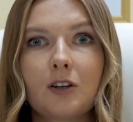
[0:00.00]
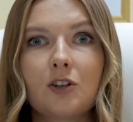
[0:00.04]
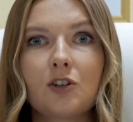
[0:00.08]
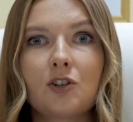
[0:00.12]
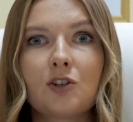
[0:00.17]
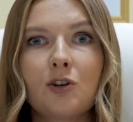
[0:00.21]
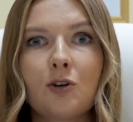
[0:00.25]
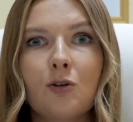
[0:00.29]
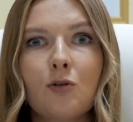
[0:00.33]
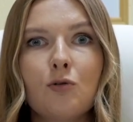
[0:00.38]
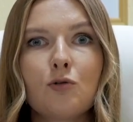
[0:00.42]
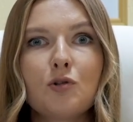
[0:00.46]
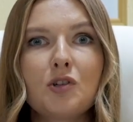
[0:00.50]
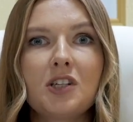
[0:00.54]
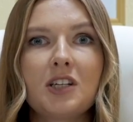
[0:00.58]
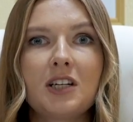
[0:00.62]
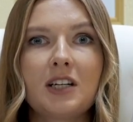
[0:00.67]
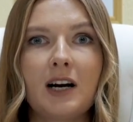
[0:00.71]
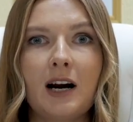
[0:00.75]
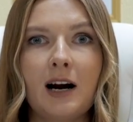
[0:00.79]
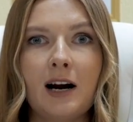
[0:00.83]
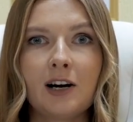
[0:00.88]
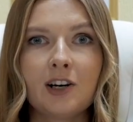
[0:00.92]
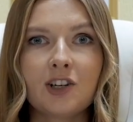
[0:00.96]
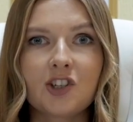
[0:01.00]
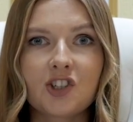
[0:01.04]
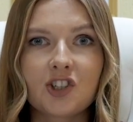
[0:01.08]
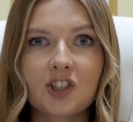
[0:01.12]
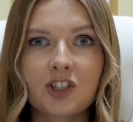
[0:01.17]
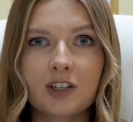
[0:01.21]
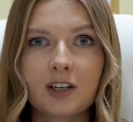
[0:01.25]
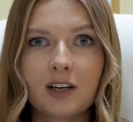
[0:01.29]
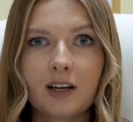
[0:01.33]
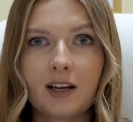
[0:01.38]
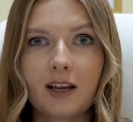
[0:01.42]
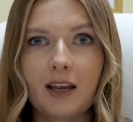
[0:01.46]
don't
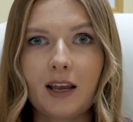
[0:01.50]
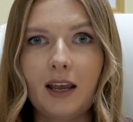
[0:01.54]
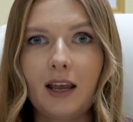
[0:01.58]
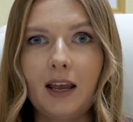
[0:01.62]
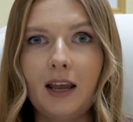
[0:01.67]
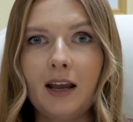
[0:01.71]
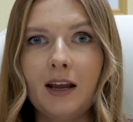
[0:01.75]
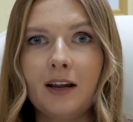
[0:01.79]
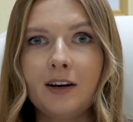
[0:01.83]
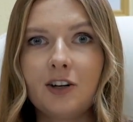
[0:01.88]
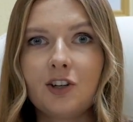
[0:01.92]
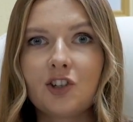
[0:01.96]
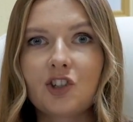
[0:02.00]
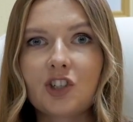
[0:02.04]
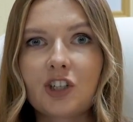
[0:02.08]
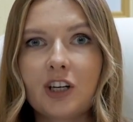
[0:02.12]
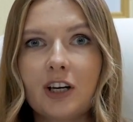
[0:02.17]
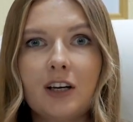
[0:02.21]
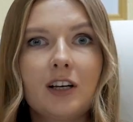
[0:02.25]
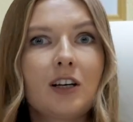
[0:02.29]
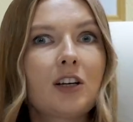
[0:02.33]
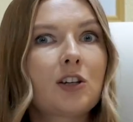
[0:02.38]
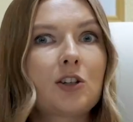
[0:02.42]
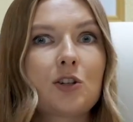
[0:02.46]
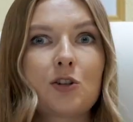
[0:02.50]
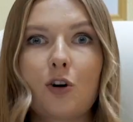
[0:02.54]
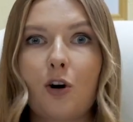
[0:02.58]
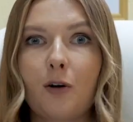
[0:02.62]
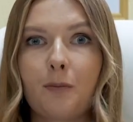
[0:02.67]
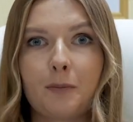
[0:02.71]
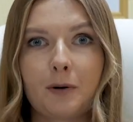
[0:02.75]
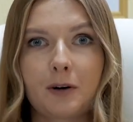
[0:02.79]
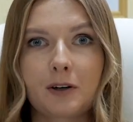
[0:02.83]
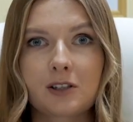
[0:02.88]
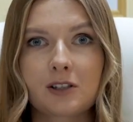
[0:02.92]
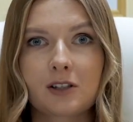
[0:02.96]
touch any shaky
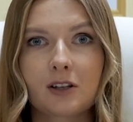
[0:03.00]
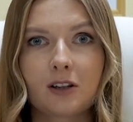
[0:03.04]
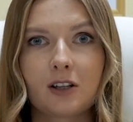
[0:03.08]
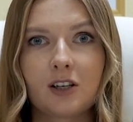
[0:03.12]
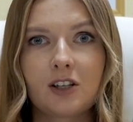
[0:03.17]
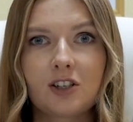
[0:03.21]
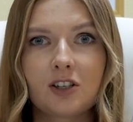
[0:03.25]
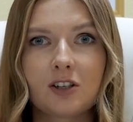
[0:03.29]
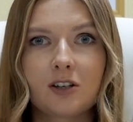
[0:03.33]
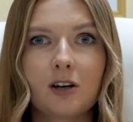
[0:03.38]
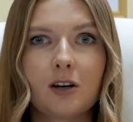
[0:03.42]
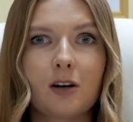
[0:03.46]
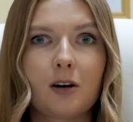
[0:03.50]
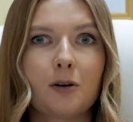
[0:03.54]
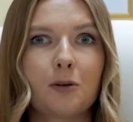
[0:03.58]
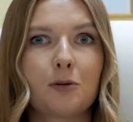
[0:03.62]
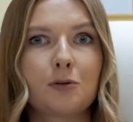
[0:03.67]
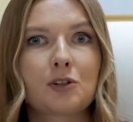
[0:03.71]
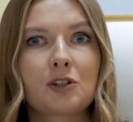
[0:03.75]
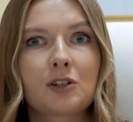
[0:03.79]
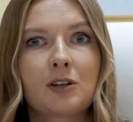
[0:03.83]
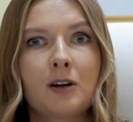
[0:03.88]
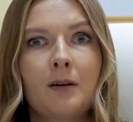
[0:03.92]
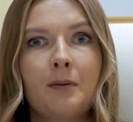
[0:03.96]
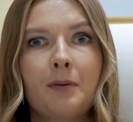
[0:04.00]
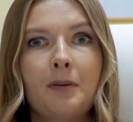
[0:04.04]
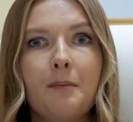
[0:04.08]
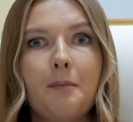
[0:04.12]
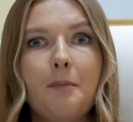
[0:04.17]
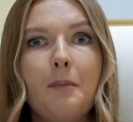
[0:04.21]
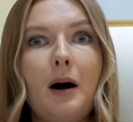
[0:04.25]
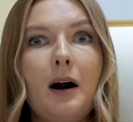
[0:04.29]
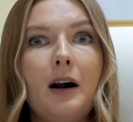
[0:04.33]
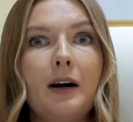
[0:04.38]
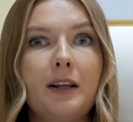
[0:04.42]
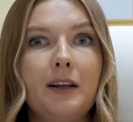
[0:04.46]
topics. This includes
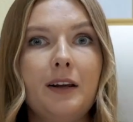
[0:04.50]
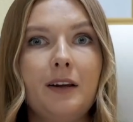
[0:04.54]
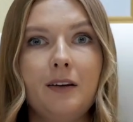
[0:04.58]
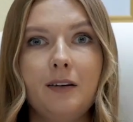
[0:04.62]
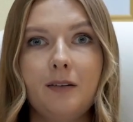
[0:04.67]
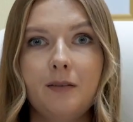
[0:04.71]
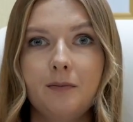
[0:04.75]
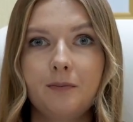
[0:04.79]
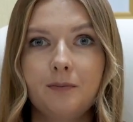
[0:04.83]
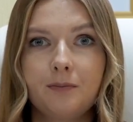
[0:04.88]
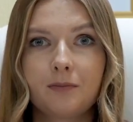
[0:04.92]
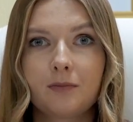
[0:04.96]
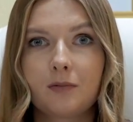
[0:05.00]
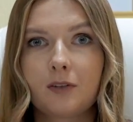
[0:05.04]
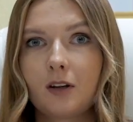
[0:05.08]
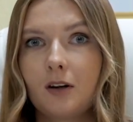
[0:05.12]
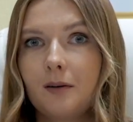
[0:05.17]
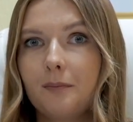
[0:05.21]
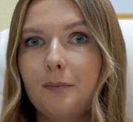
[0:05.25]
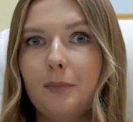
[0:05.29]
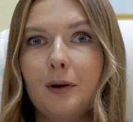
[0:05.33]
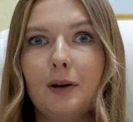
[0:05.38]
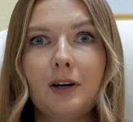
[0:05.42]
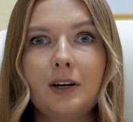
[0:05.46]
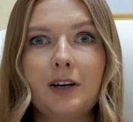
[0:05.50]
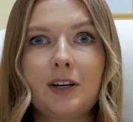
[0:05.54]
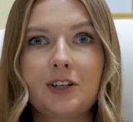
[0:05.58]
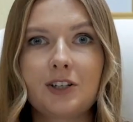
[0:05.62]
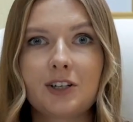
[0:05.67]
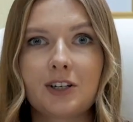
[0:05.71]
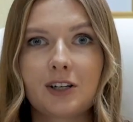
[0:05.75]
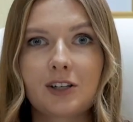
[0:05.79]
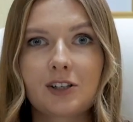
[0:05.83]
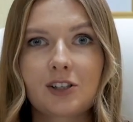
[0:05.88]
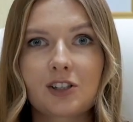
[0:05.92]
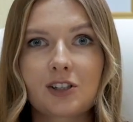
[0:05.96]
money,
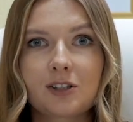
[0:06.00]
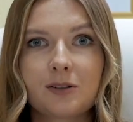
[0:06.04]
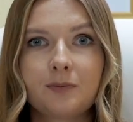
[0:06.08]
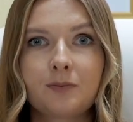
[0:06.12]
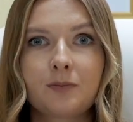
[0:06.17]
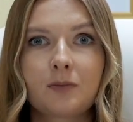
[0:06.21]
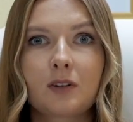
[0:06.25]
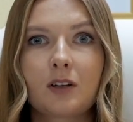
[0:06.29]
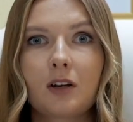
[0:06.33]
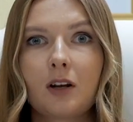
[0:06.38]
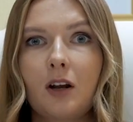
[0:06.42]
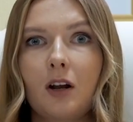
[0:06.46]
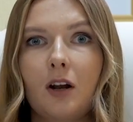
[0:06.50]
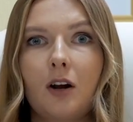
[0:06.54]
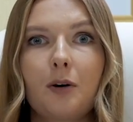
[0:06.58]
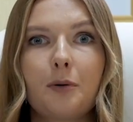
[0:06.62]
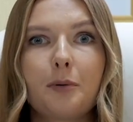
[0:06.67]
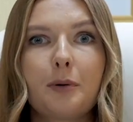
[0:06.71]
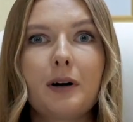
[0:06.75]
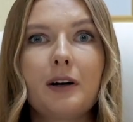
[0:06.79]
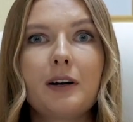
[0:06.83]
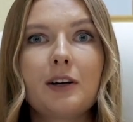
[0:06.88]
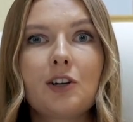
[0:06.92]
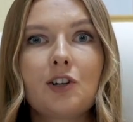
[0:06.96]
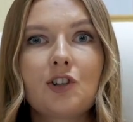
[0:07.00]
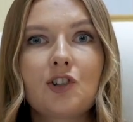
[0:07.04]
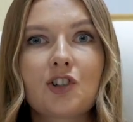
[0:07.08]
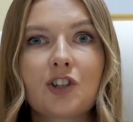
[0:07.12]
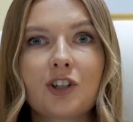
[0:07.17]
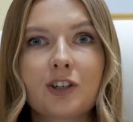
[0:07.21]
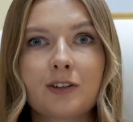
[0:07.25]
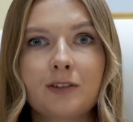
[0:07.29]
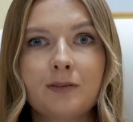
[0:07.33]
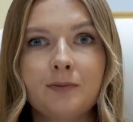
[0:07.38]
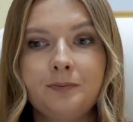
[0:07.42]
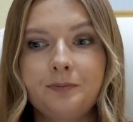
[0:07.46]
politics,
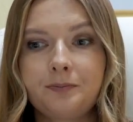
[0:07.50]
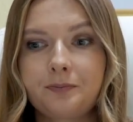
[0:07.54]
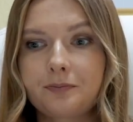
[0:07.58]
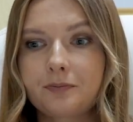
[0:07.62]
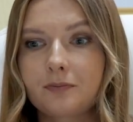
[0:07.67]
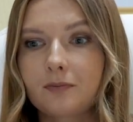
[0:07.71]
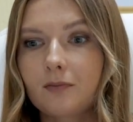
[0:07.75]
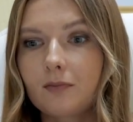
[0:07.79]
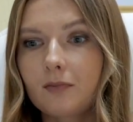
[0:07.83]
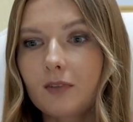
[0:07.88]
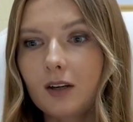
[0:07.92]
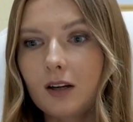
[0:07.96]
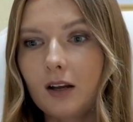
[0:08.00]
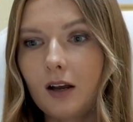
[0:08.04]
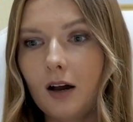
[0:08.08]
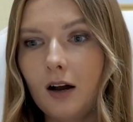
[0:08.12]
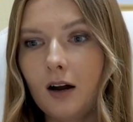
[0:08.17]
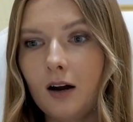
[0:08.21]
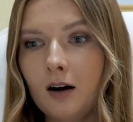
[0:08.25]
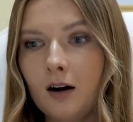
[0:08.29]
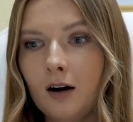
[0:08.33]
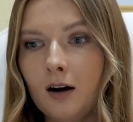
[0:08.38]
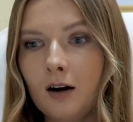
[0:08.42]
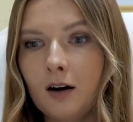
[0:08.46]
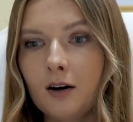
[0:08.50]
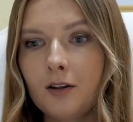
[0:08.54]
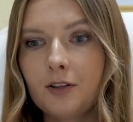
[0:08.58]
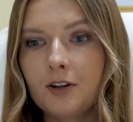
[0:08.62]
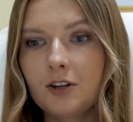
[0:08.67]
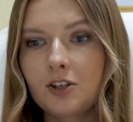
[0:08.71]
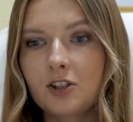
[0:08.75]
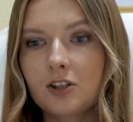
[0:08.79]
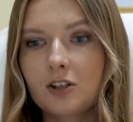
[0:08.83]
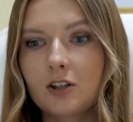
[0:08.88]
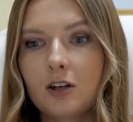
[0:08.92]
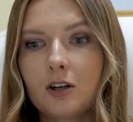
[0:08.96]
religion.
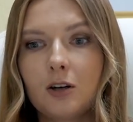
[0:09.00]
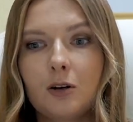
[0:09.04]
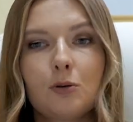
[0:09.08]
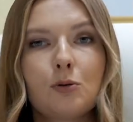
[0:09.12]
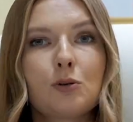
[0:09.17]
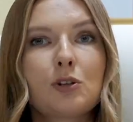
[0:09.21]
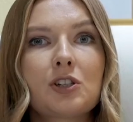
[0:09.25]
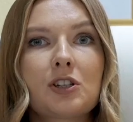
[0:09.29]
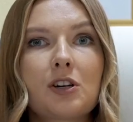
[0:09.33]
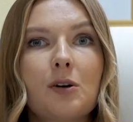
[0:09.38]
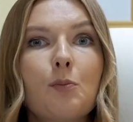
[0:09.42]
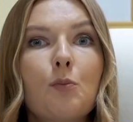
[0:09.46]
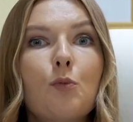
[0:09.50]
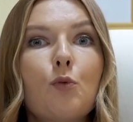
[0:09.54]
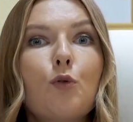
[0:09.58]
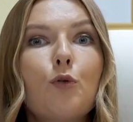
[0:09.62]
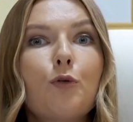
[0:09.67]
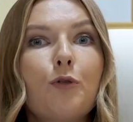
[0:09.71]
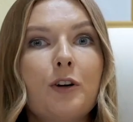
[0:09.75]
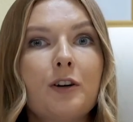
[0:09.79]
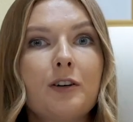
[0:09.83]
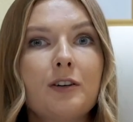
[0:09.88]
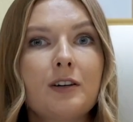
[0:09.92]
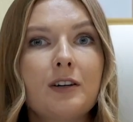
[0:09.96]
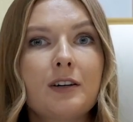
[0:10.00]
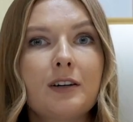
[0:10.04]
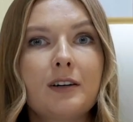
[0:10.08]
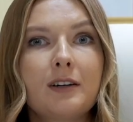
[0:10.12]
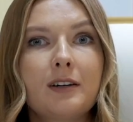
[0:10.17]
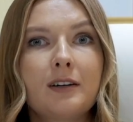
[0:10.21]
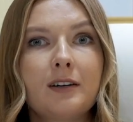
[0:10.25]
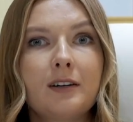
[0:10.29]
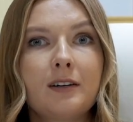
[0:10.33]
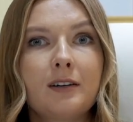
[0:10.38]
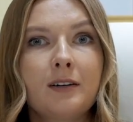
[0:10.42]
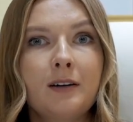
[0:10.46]
This includes moving
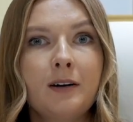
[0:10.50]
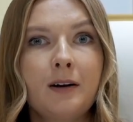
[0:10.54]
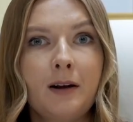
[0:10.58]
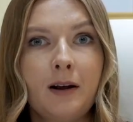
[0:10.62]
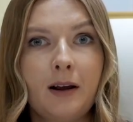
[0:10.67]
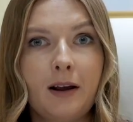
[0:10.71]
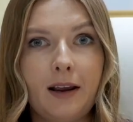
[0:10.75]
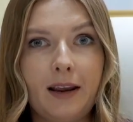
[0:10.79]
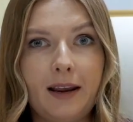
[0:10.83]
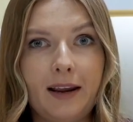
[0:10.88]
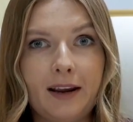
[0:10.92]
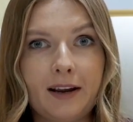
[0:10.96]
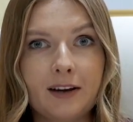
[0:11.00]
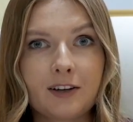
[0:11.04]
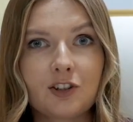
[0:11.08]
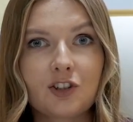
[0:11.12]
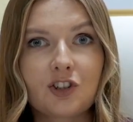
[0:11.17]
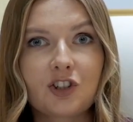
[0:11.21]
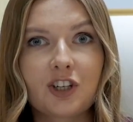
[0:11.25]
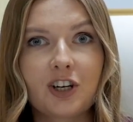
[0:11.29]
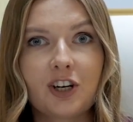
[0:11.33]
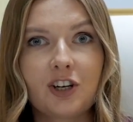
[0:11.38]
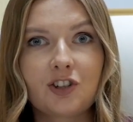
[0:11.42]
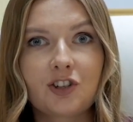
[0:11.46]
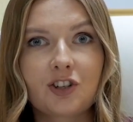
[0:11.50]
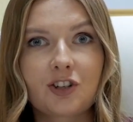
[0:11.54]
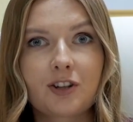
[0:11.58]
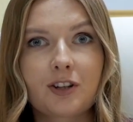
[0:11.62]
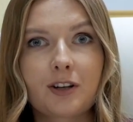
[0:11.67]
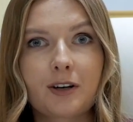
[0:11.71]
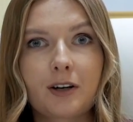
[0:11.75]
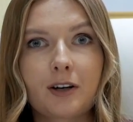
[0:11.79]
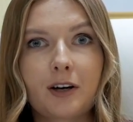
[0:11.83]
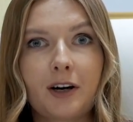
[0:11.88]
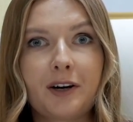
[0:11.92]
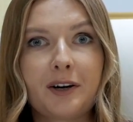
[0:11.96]
and changing
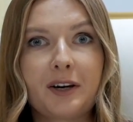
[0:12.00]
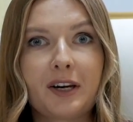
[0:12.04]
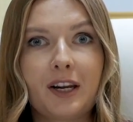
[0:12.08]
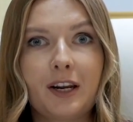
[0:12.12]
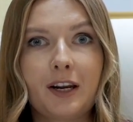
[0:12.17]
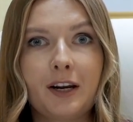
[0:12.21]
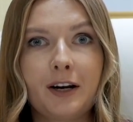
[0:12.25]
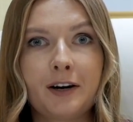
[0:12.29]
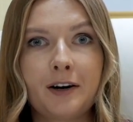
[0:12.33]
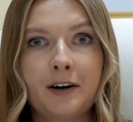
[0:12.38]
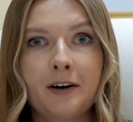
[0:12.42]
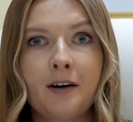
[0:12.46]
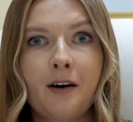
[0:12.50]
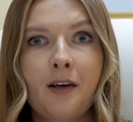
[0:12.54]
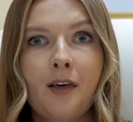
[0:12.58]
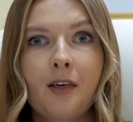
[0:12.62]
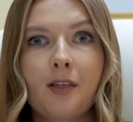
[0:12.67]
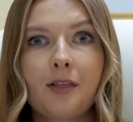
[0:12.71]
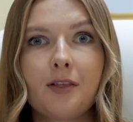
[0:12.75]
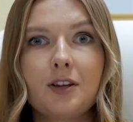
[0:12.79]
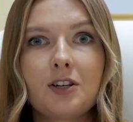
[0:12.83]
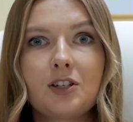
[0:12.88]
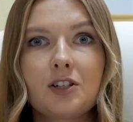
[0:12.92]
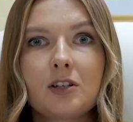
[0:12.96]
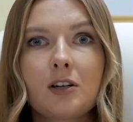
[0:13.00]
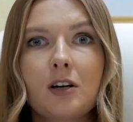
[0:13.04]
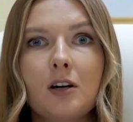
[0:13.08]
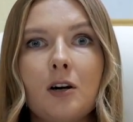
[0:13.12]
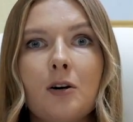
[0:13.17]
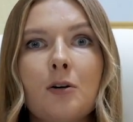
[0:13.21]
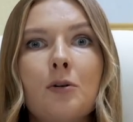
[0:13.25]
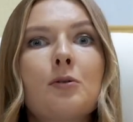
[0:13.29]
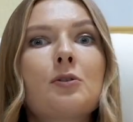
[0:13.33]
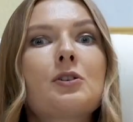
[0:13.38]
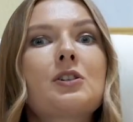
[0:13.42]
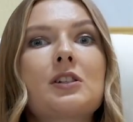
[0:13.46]
the career. This
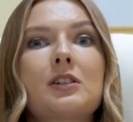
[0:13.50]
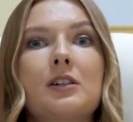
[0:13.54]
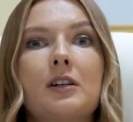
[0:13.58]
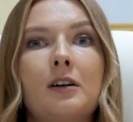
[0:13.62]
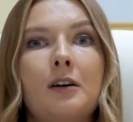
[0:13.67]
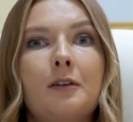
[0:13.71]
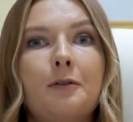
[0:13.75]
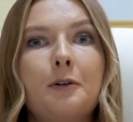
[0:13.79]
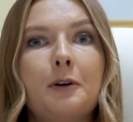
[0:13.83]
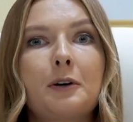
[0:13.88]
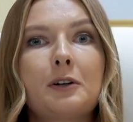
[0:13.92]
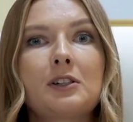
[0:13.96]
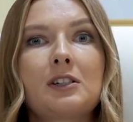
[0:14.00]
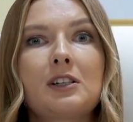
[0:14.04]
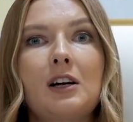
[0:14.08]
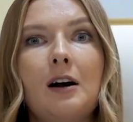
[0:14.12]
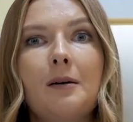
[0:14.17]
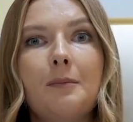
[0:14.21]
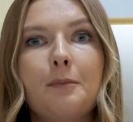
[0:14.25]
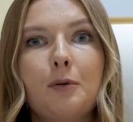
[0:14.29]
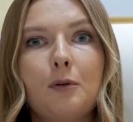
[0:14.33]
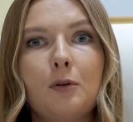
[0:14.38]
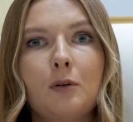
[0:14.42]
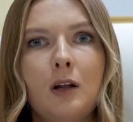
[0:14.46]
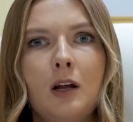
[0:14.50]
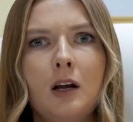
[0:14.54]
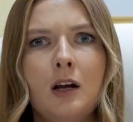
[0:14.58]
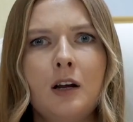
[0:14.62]
includes, for example,